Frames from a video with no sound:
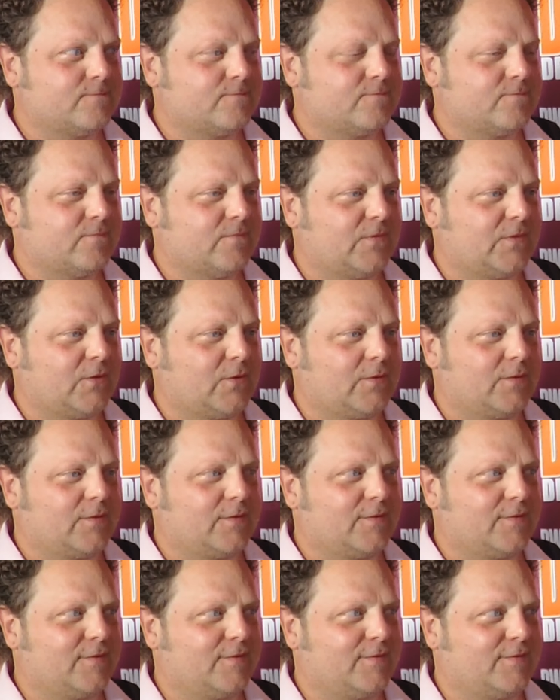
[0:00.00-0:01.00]

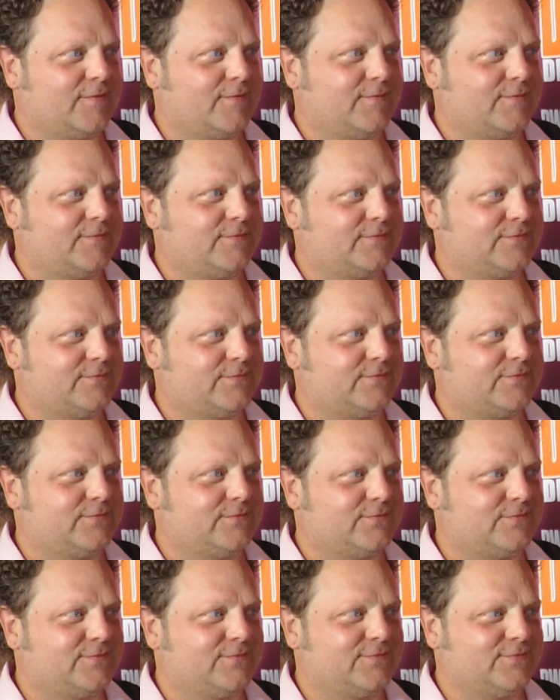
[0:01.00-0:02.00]

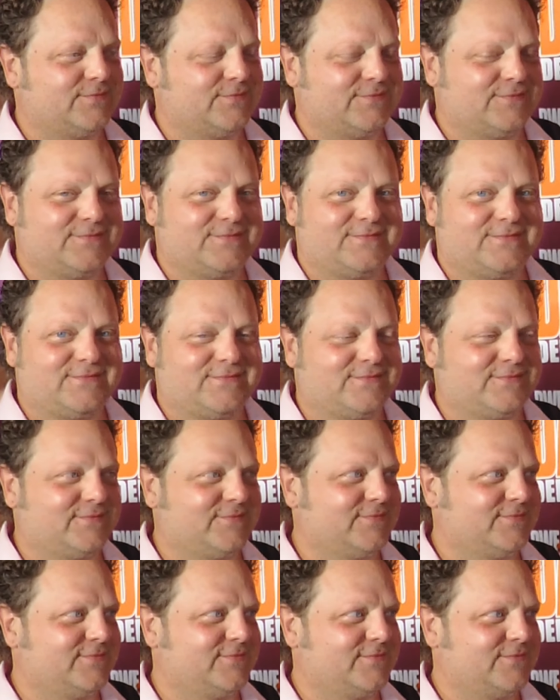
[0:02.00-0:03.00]

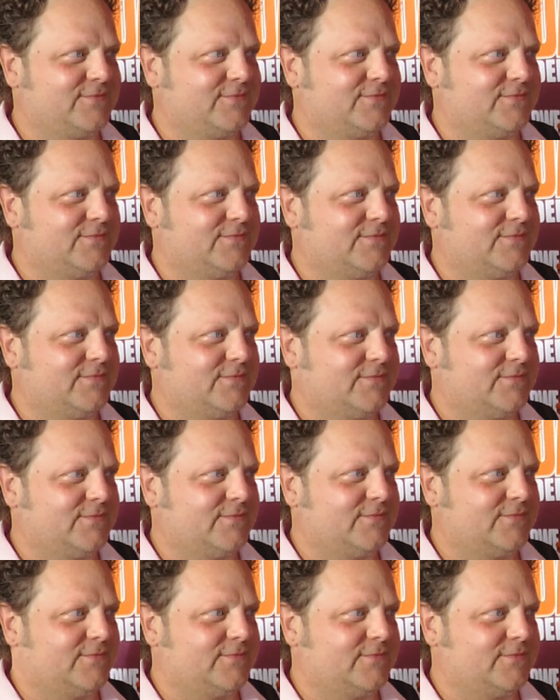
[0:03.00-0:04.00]

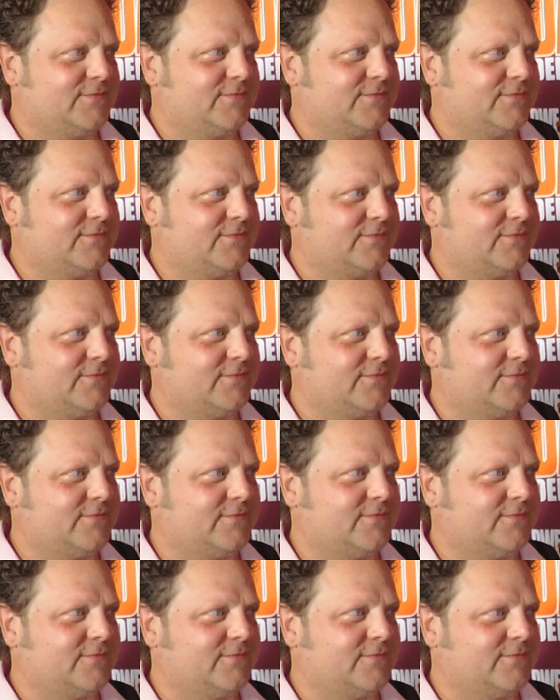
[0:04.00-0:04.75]
The person shown says nothing.